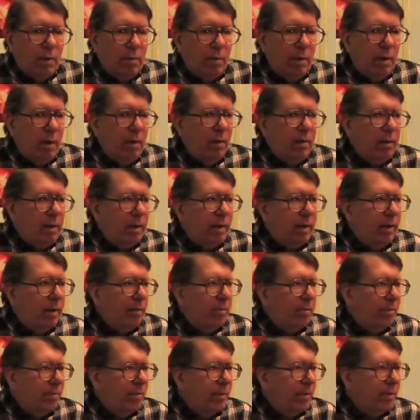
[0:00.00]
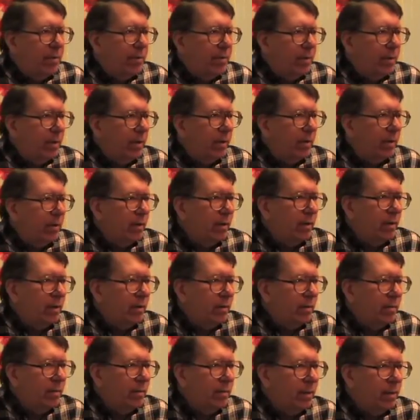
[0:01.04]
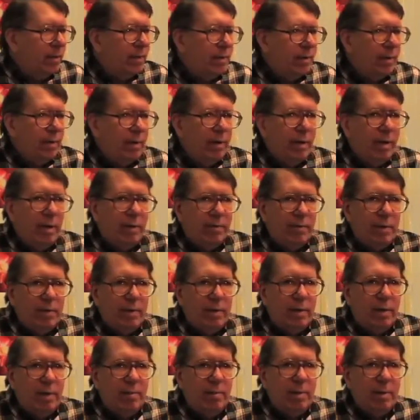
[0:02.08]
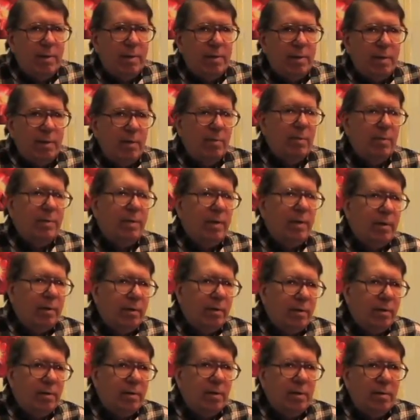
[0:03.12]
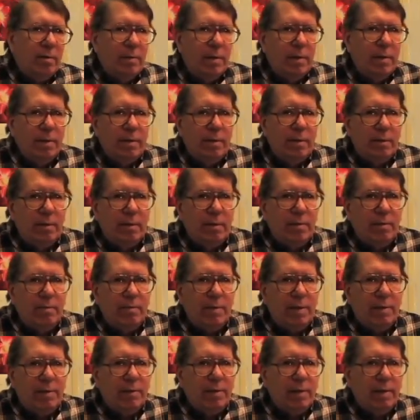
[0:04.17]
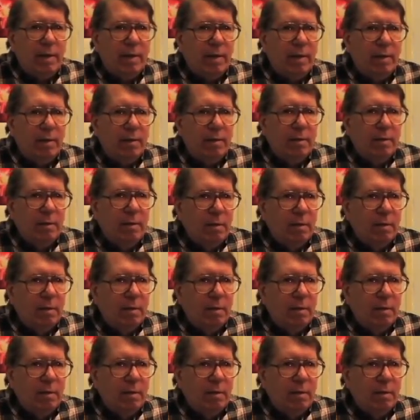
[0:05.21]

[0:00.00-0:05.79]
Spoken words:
Well, again, Pittendrigg wasn't there half the time because he was on this committee to investigate